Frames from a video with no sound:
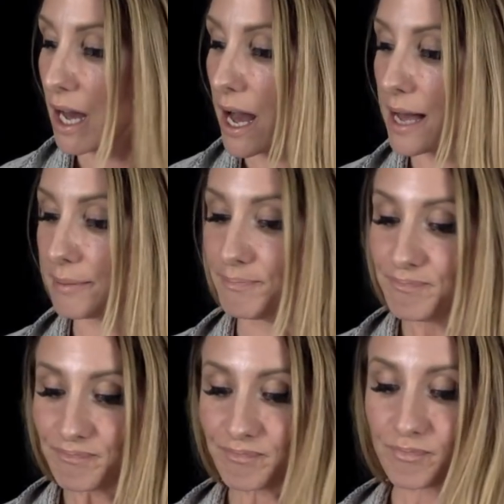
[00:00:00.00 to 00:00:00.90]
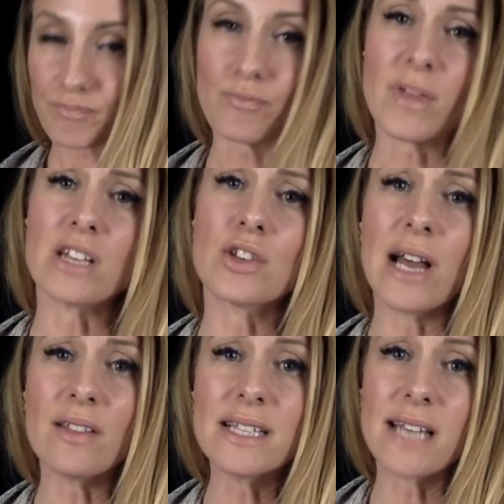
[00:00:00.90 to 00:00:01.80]
Um, so
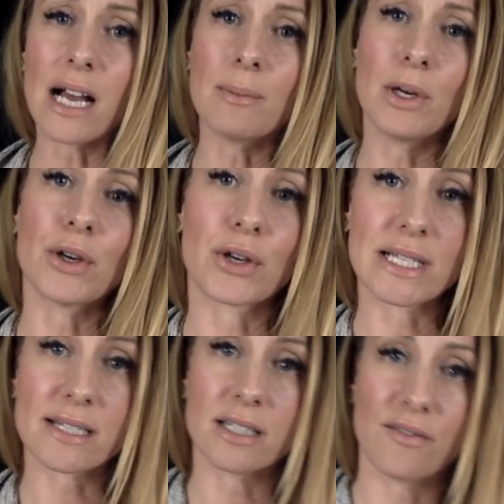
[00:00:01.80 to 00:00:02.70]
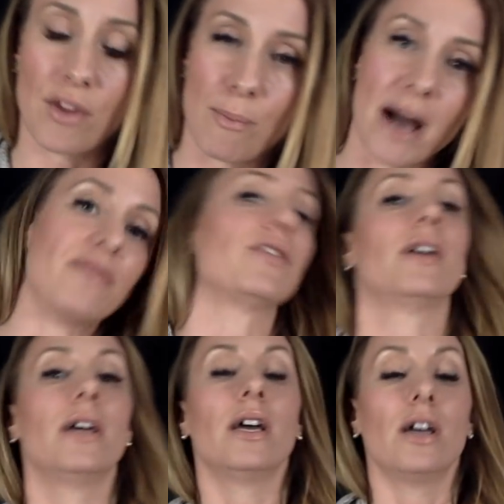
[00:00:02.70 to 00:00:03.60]
now let's talk about your crystal of the month
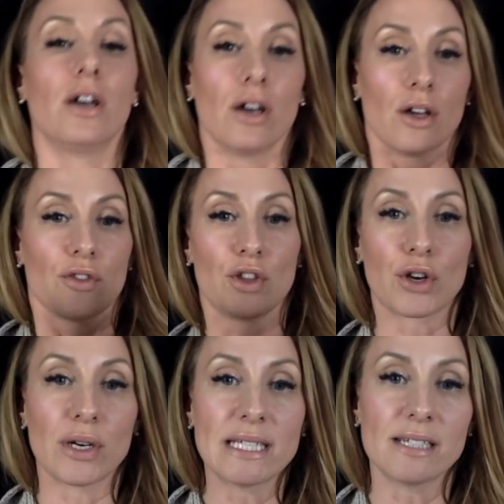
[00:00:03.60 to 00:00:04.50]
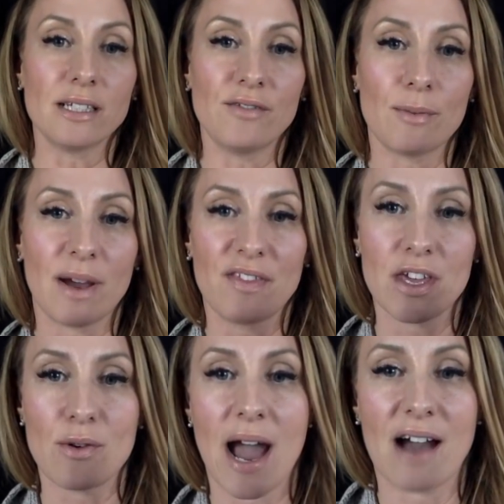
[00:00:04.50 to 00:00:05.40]
the crystal of the month
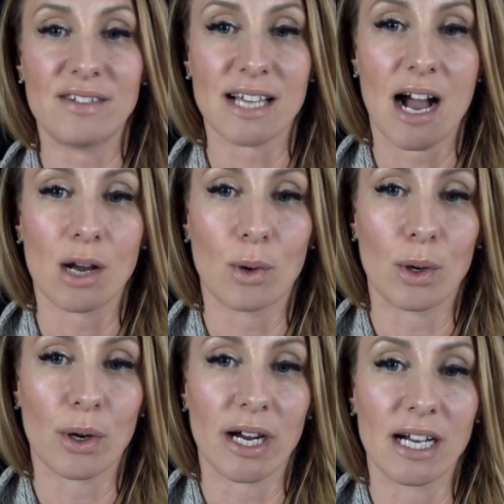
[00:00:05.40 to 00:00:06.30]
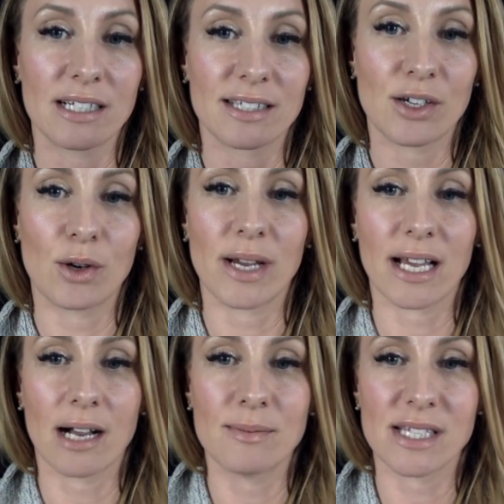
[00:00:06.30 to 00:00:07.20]
that you have is aqua aura. So
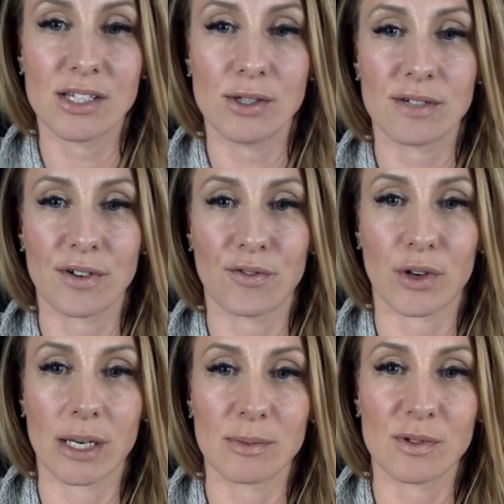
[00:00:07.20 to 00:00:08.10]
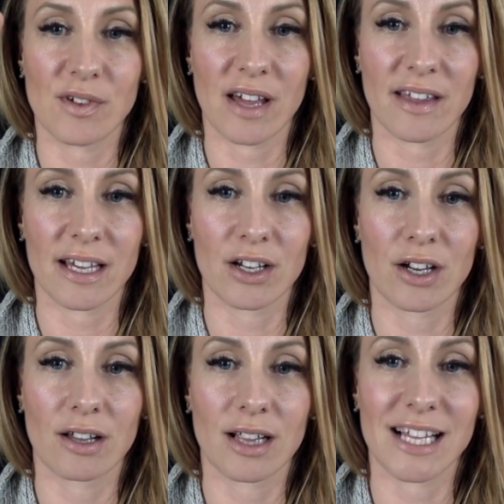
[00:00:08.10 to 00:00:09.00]
it comes in two different forms. We've got like a
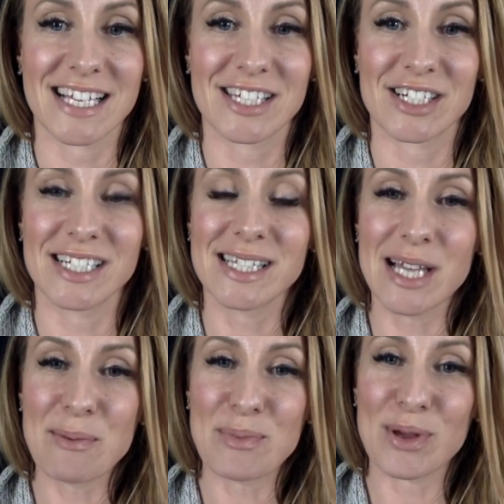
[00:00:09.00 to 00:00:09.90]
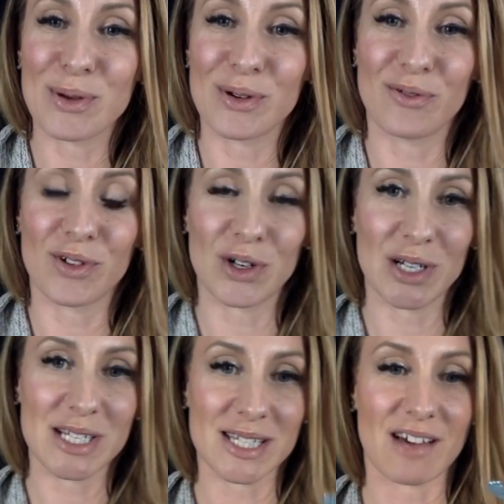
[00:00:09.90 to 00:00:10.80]
cluster. Isn't that beautiful?
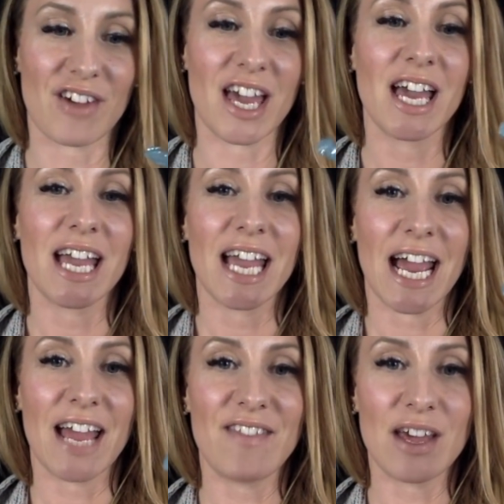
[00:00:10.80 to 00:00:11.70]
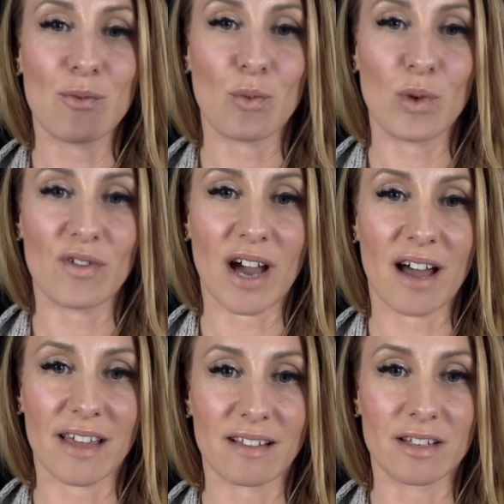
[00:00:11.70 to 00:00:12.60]
I just love it. And then we've got
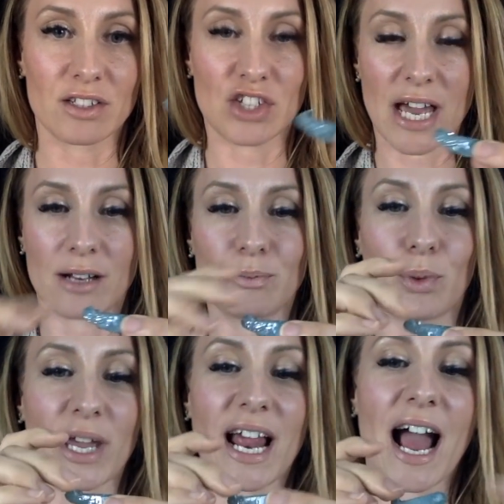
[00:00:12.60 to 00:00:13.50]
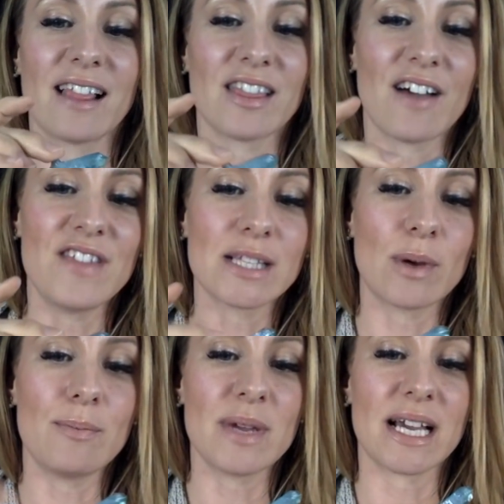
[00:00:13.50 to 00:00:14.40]
like a little channeled point. I love this
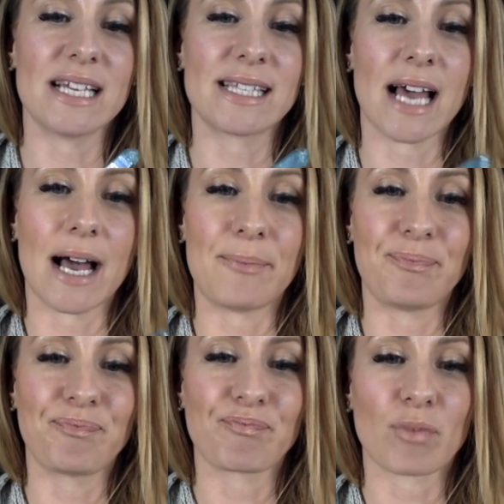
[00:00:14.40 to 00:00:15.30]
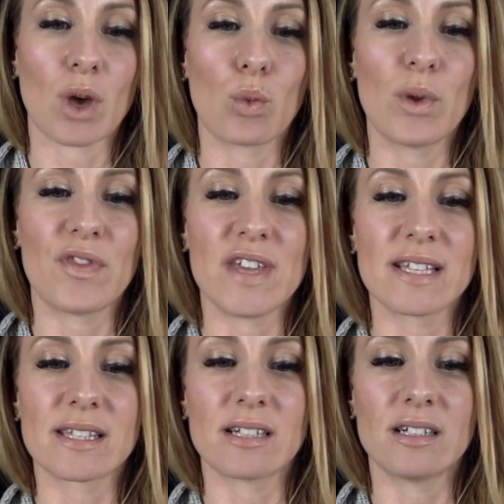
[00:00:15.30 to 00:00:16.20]
one because um, with
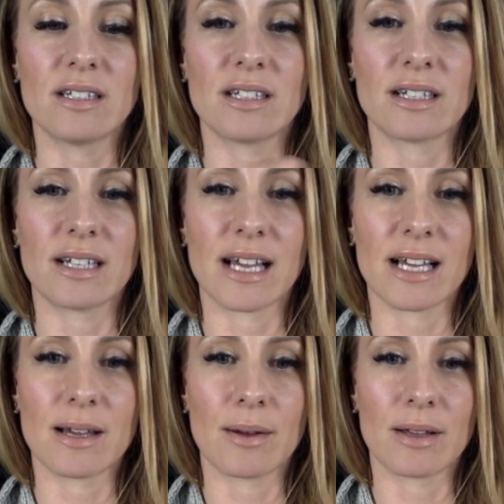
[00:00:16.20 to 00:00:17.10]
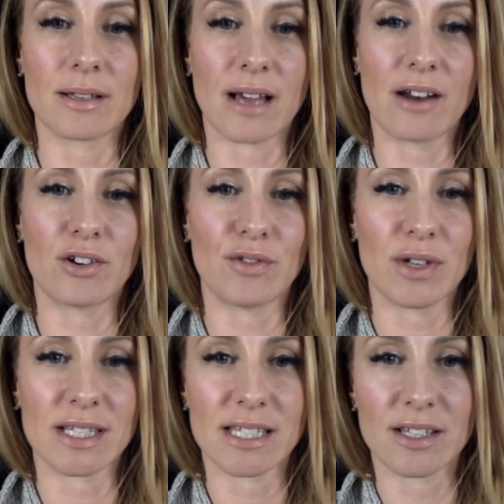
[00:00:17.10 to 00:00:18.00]
these little, I don't know if you
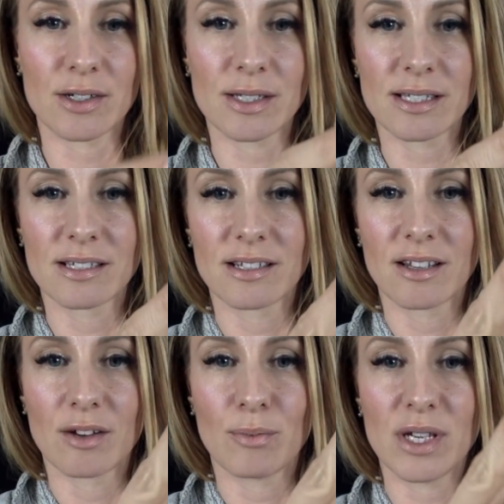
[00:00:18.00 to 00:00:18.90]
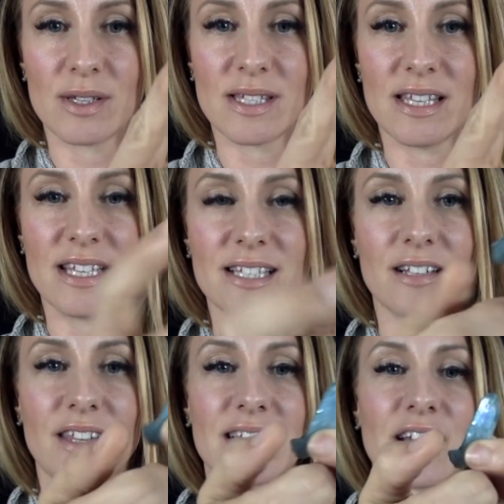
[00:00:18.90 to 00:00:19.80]
can see those, but you see these little
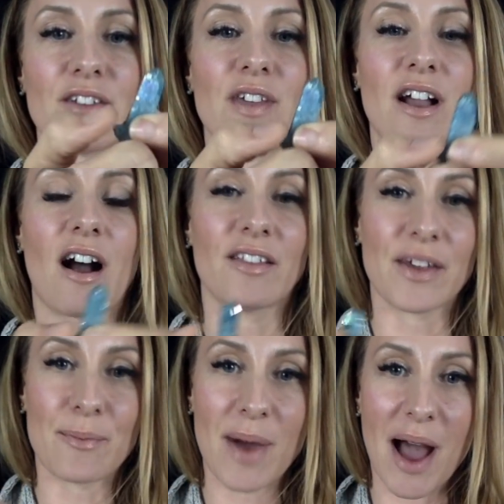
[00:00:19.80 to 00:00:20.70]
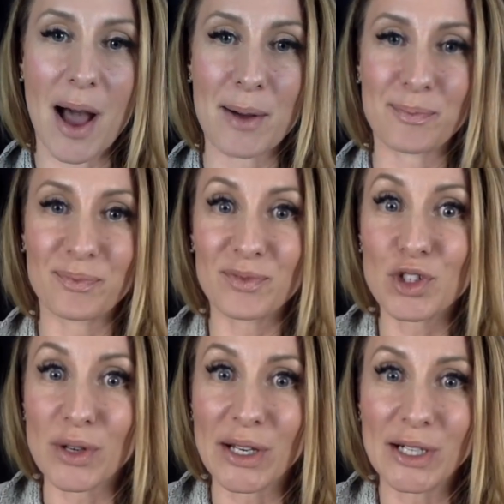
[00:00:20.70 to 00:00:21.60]
things here. They call them um,
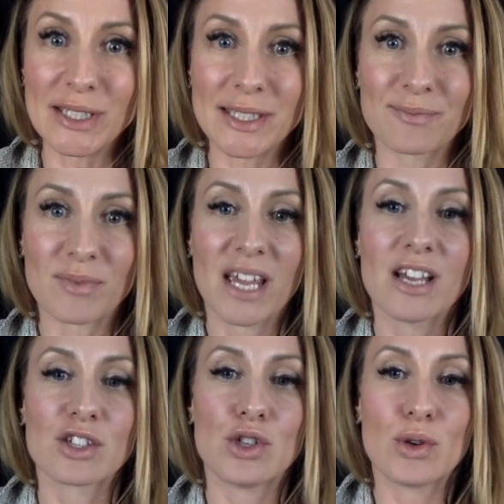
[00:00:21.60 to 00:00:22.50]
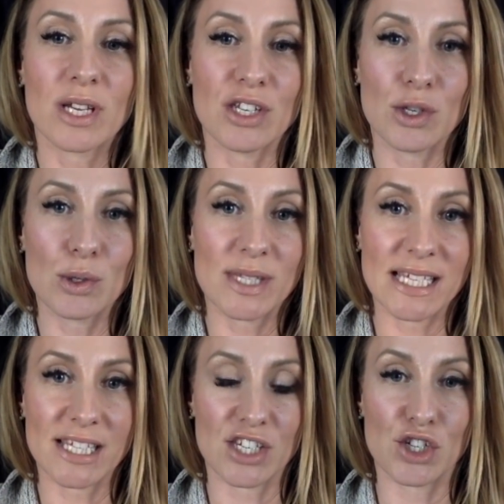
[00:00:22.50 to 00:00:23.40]
triggers. So you can use
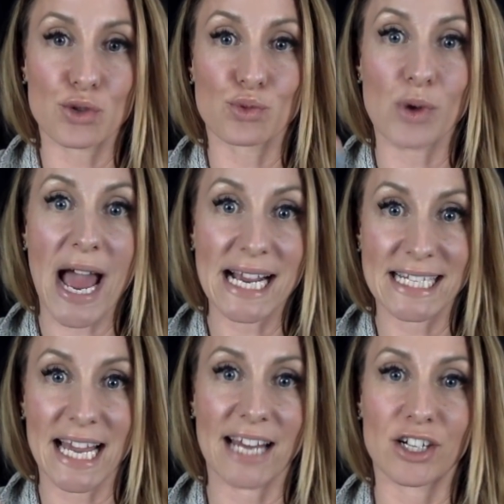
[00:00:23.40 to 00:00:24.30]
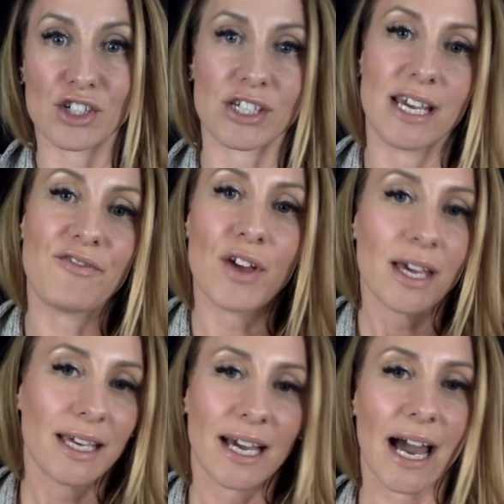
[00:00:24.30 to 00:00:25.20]
these to direct energy. If
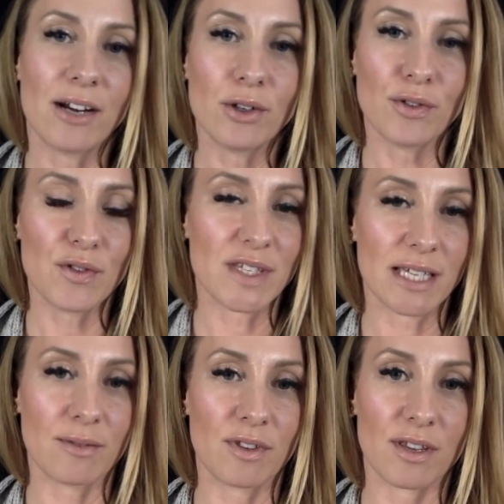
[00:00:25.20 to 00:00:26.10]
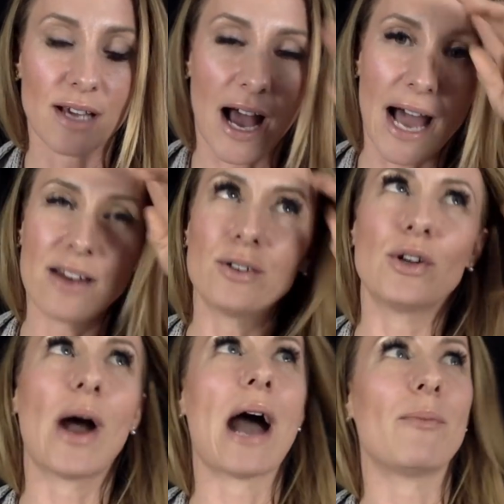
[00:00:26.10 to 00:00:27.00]
I don't know if you've seen I don't
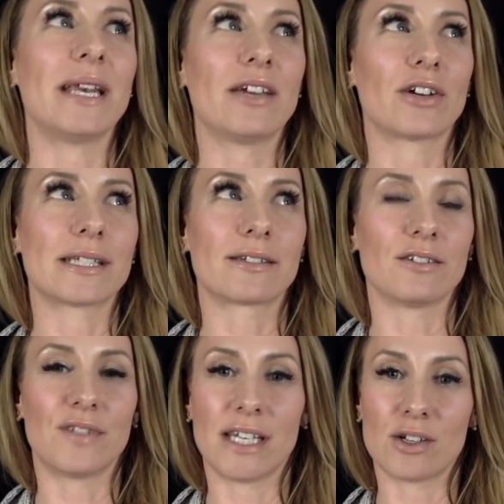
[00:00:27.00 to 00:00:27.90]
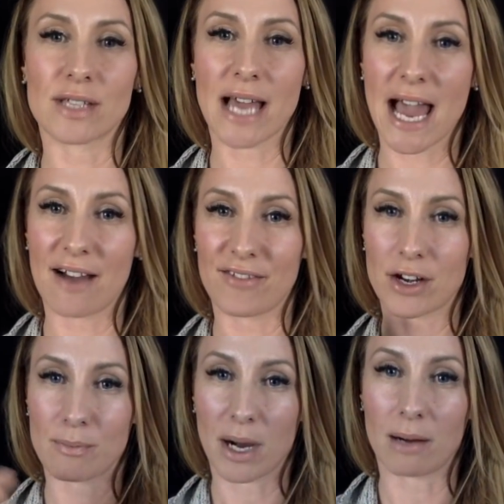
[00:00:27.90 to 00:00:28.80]
know how many crystal videos I have that
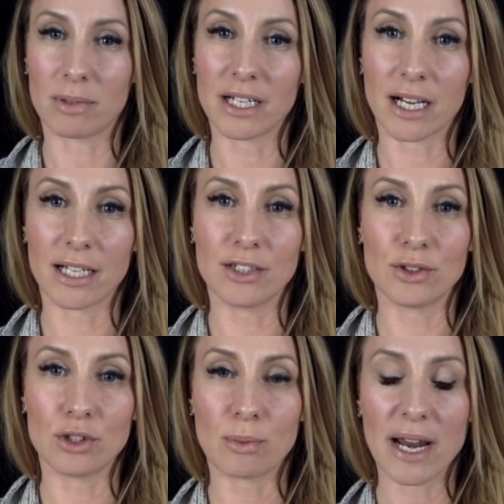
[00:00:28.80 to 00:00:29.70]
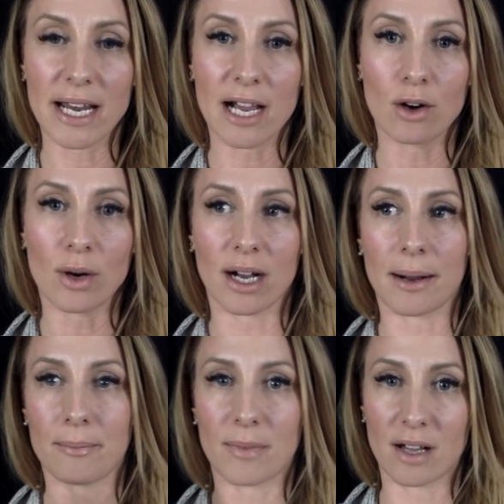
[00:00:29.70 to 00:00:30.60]
are public on YouTube right now.
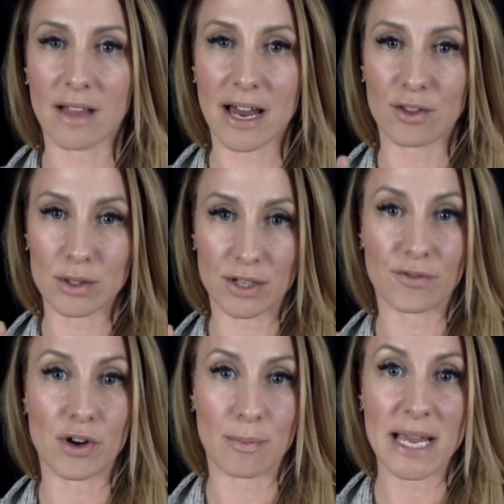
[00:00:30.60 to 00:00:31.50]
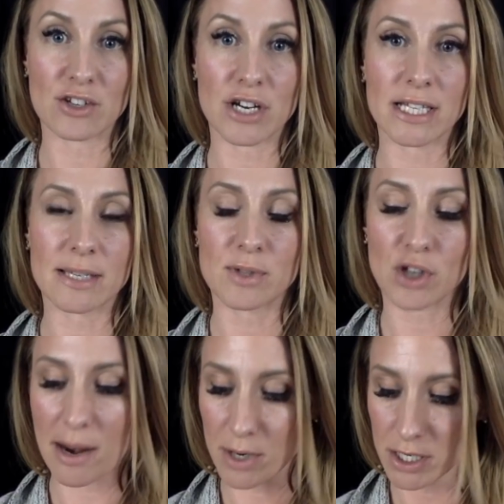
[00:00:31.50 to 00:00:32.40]
Um, a lot of those are for Patreon
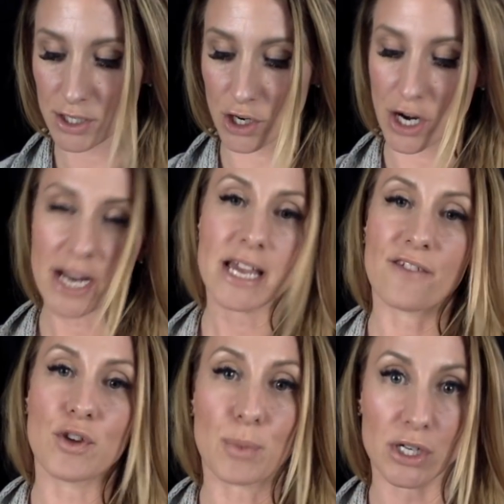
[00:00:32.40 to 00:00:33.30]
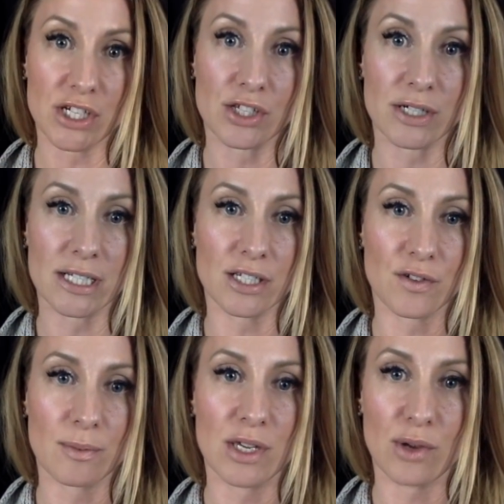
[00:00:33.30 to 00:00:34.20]
subscribers, or if you purchase crystals
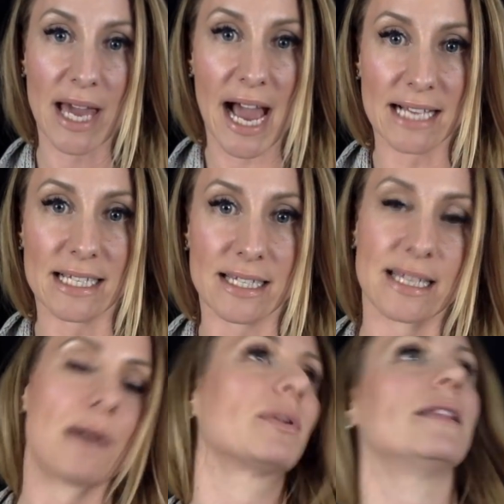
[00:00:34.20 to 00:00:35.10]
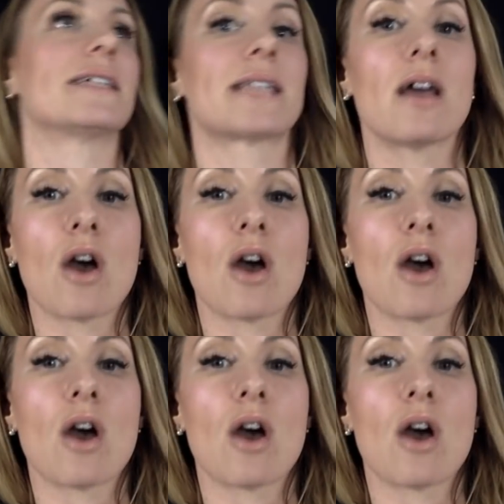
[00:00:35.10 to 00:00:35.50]
from me, you get access to that playlist.